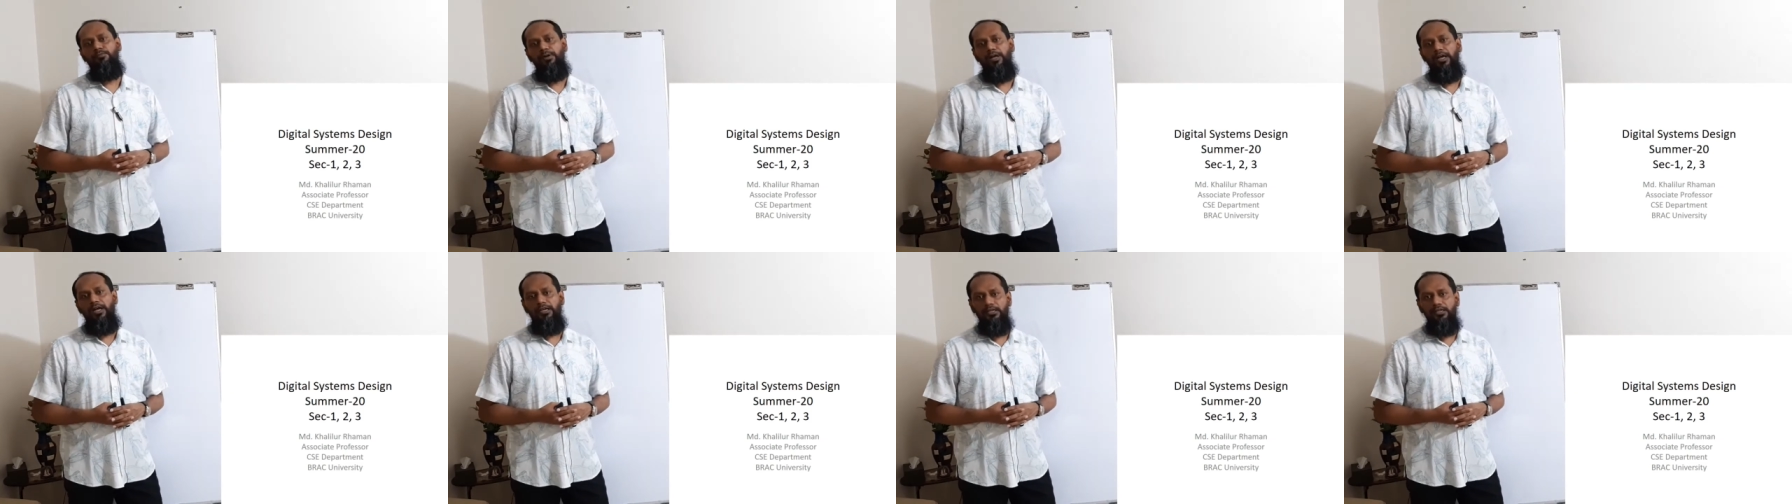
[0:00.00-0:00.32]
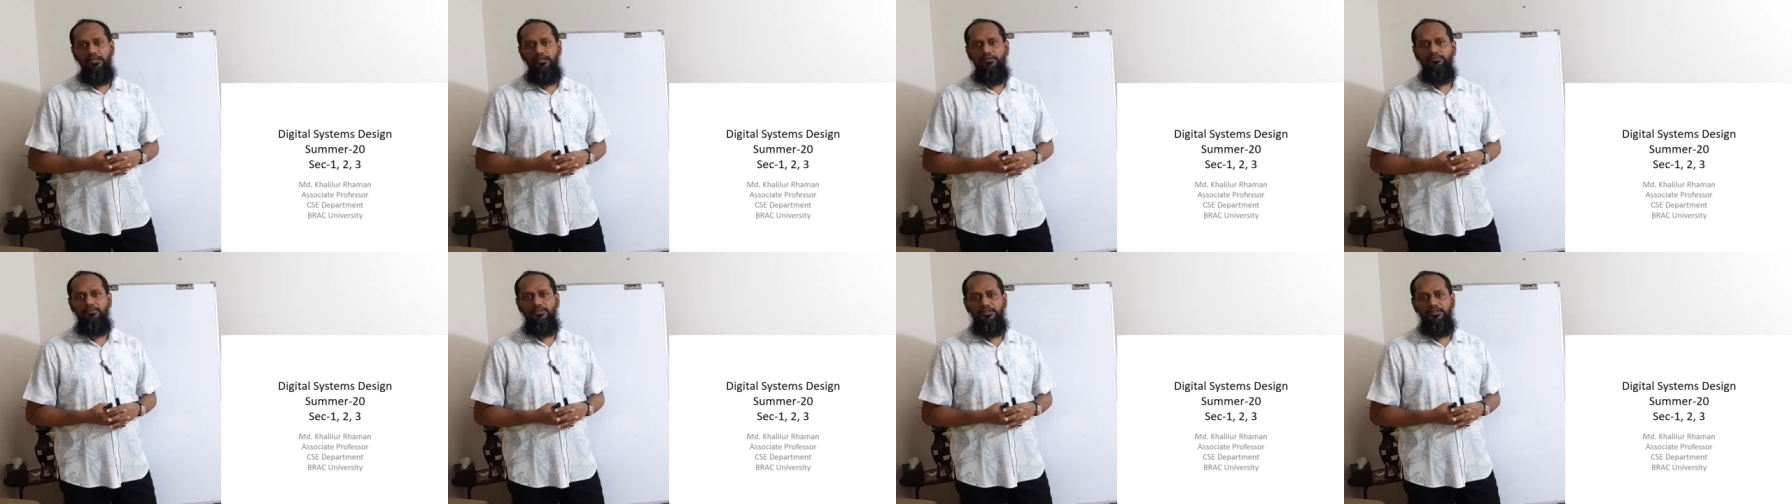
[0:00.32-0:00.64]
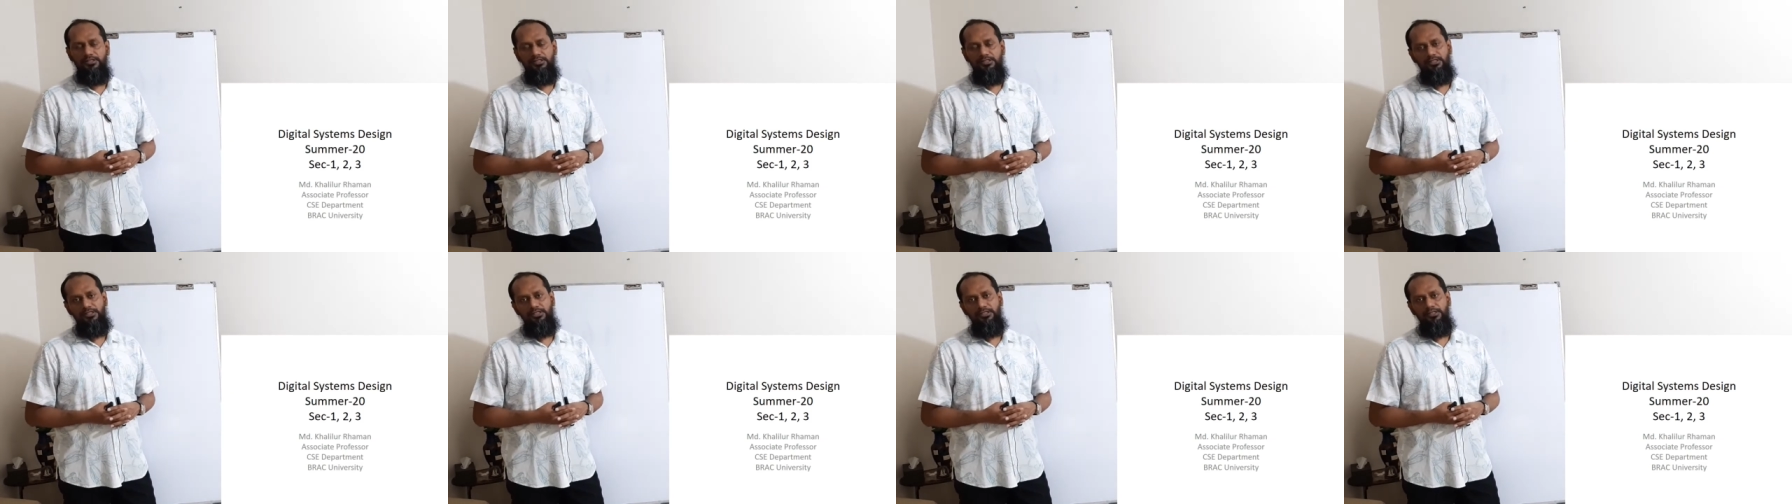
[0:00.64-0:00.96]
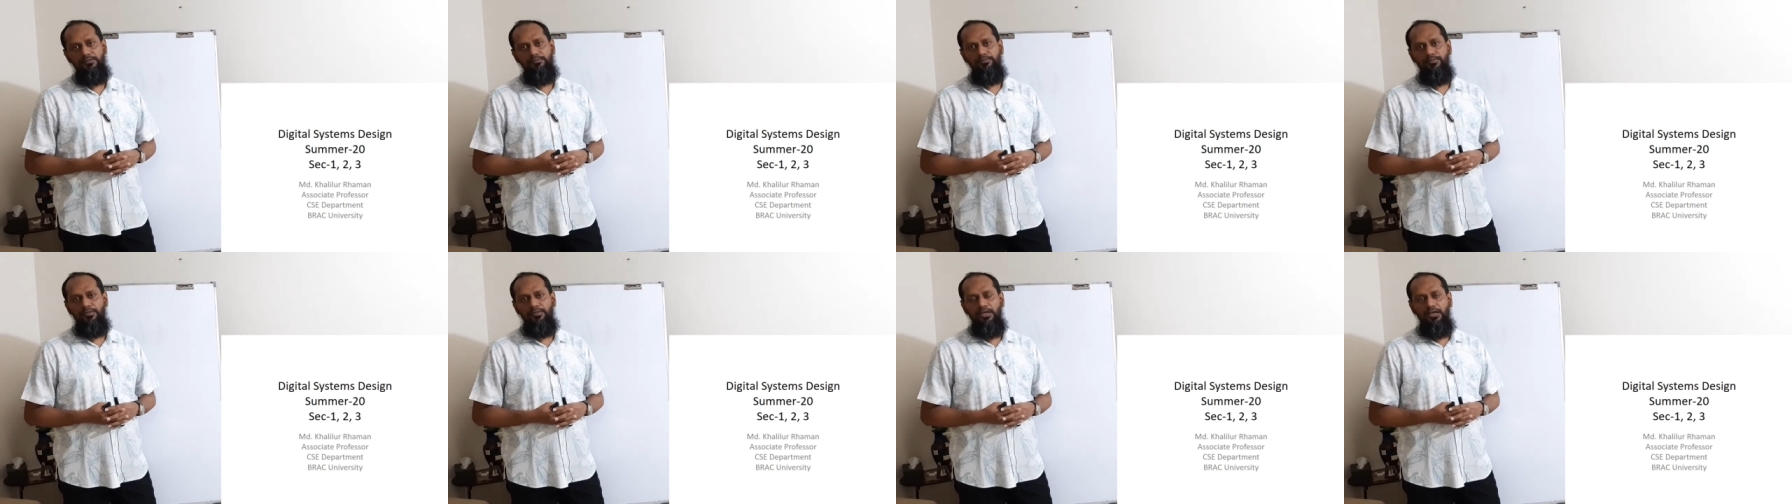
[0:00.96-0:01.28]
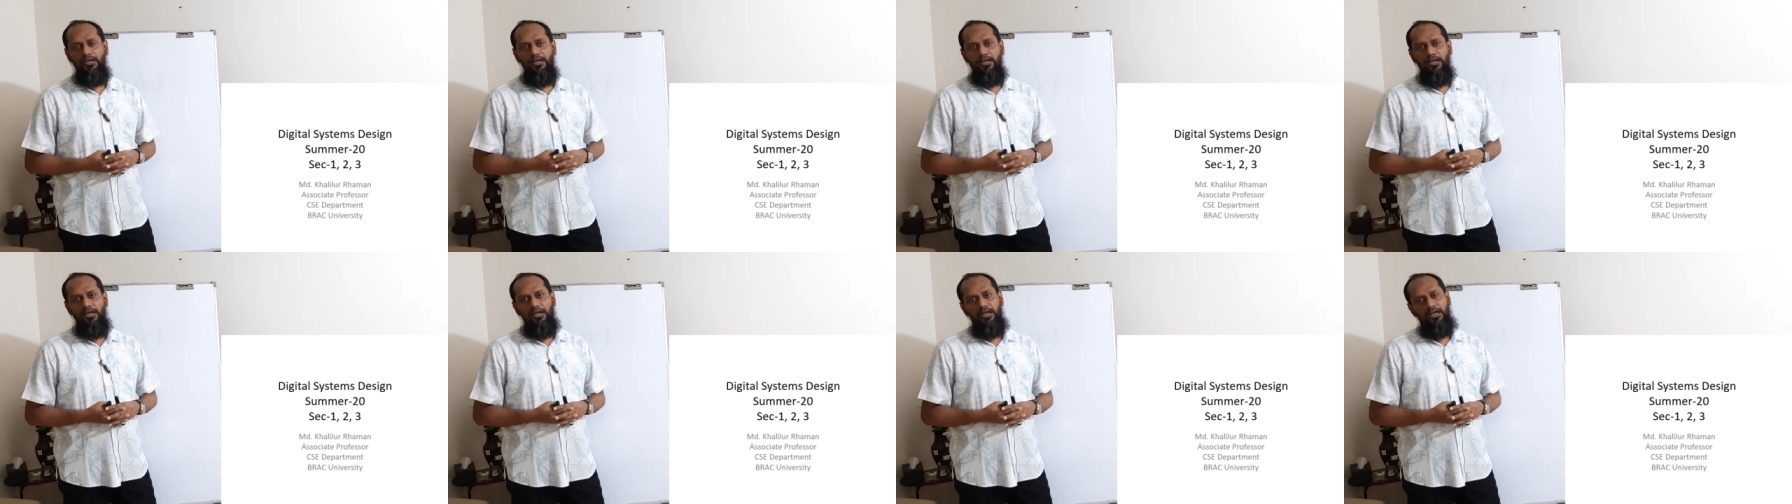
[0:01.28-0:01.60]
Brack University.
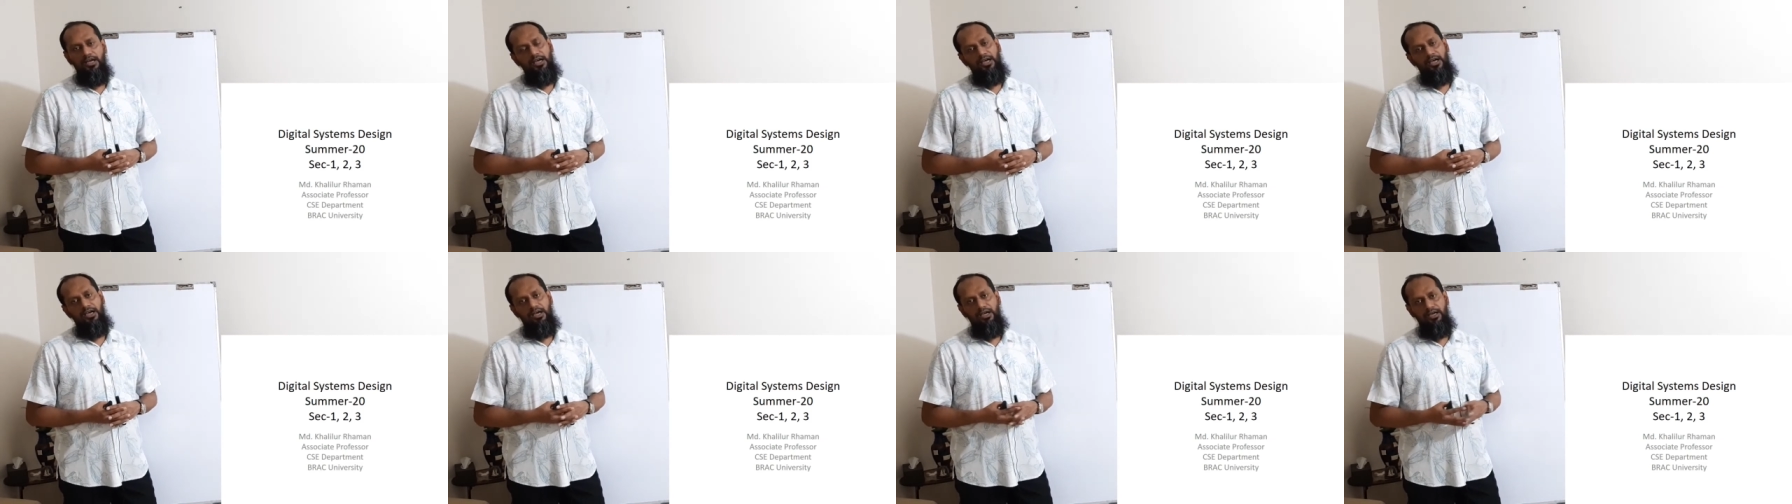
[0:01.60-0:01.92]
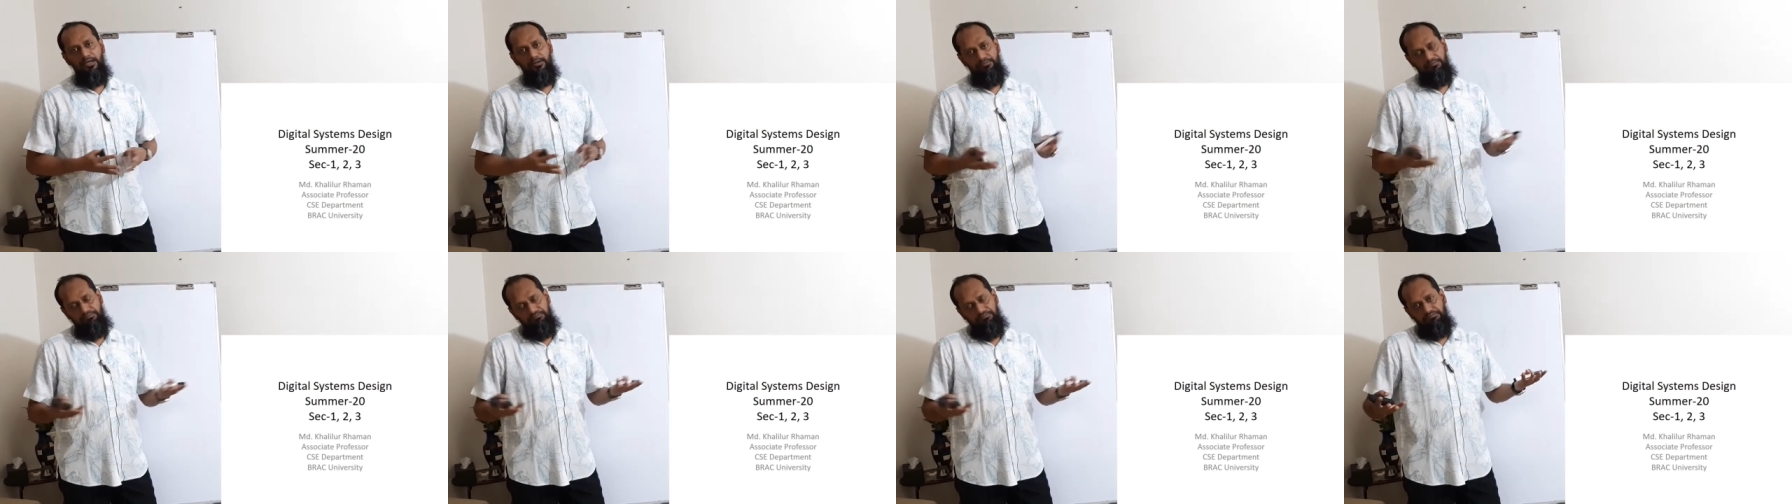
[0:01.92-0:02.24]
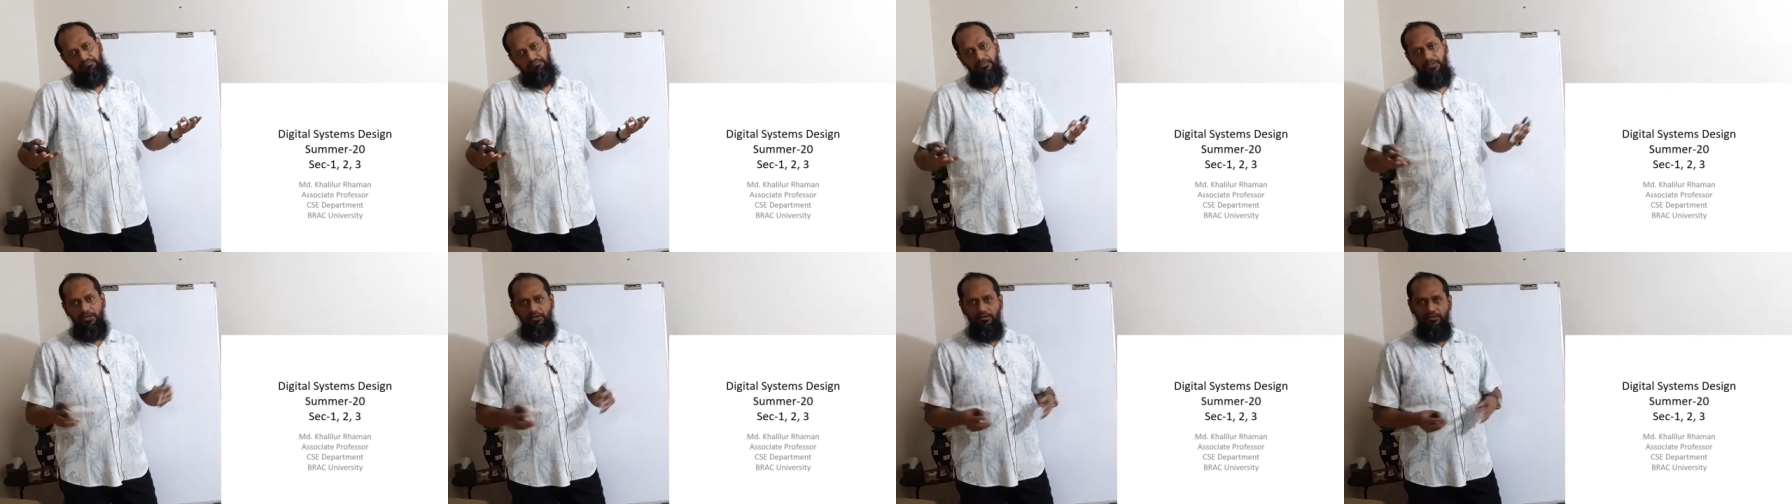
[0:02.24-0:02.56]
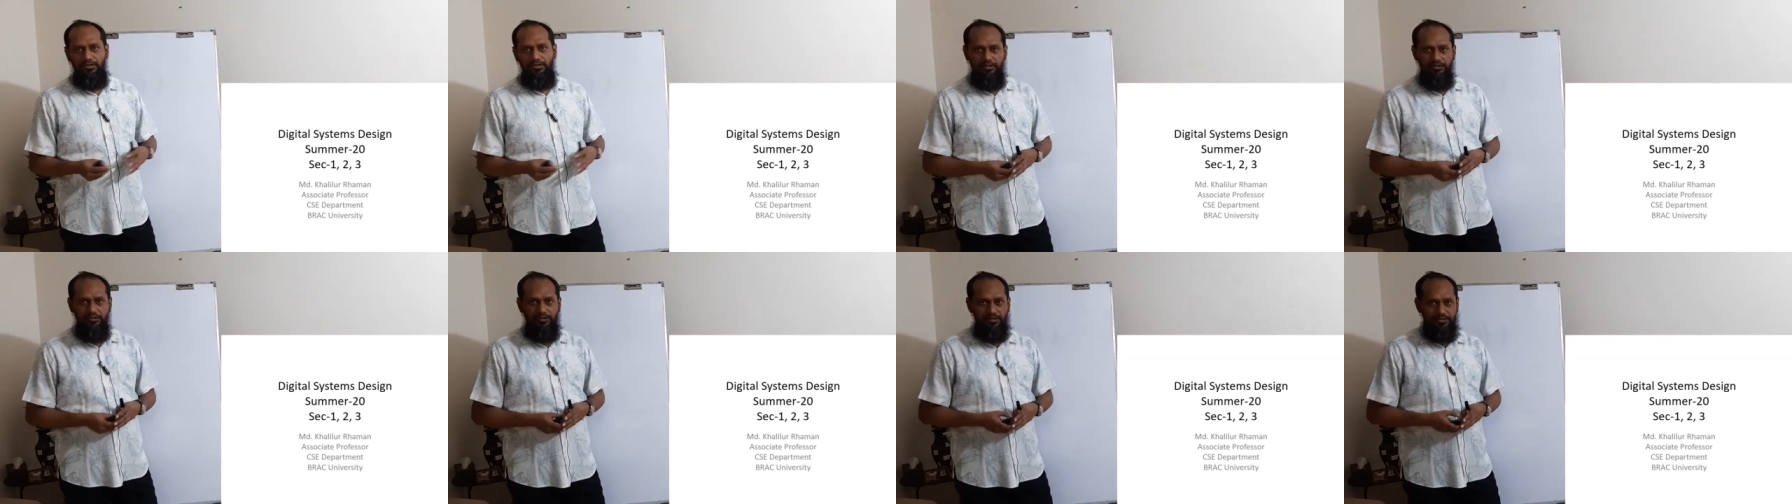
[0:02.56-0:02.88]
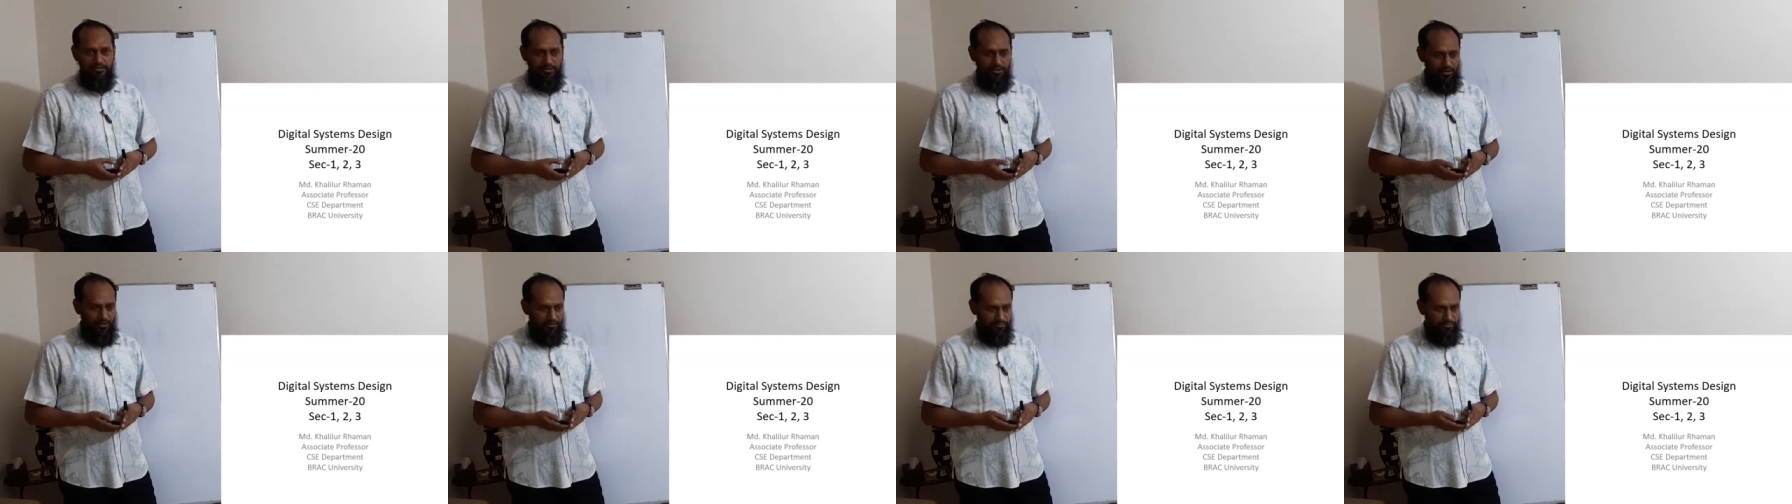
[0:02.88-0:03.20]
Okay,
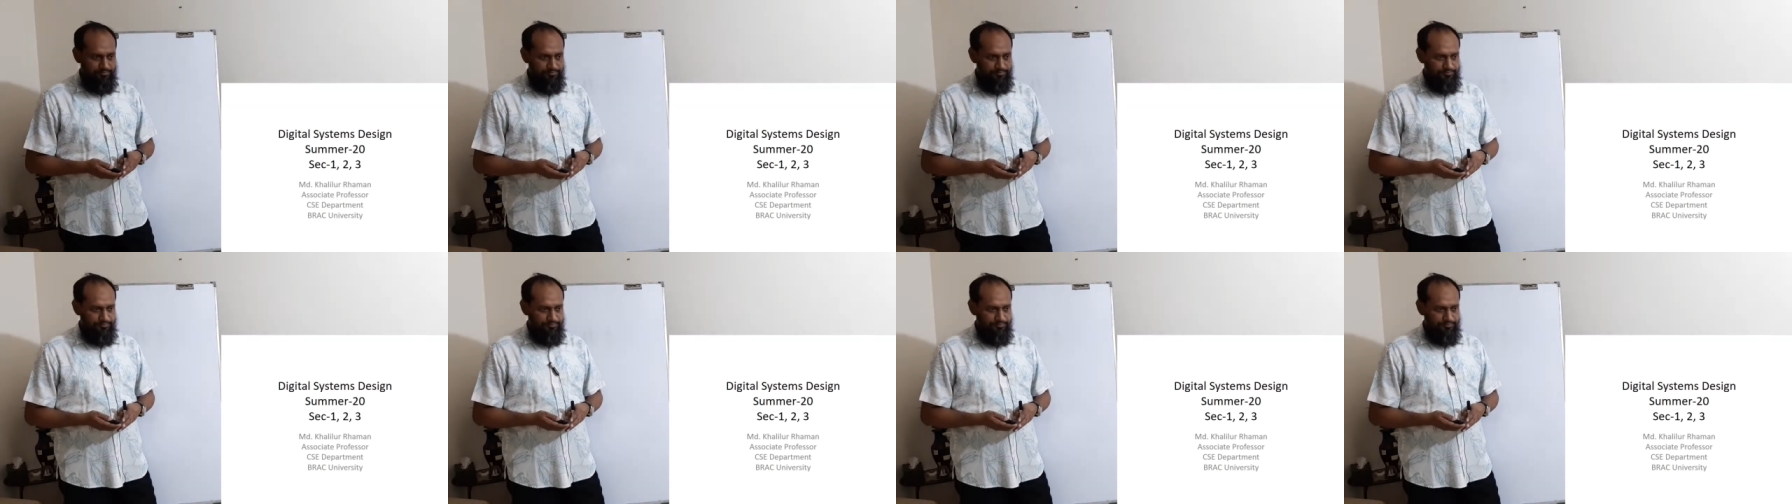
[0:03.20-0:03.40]
that's all.